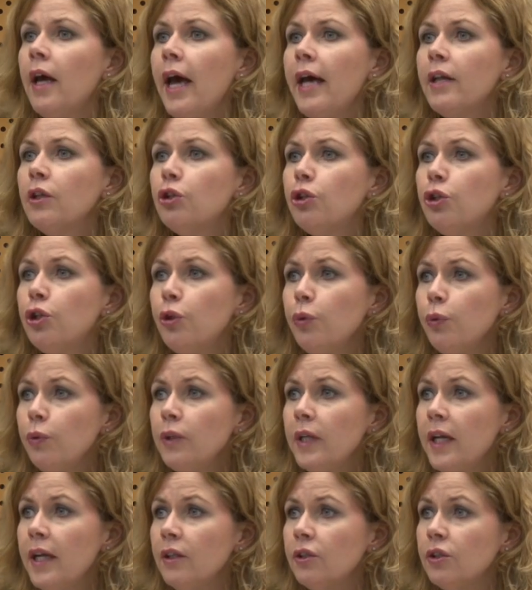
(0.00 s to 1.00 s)
And 2
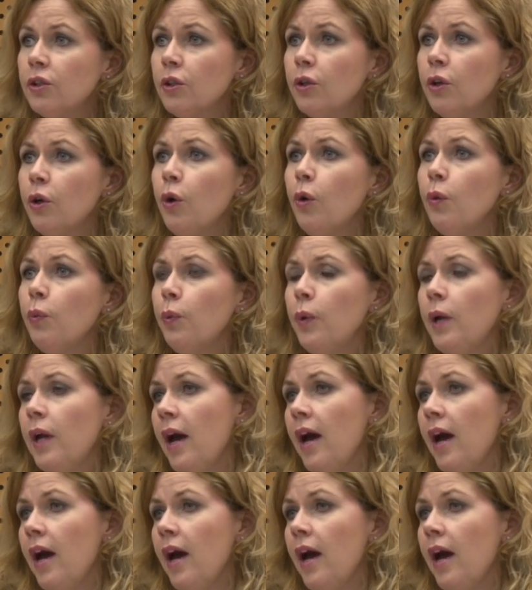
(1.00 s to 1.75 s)
days ago, we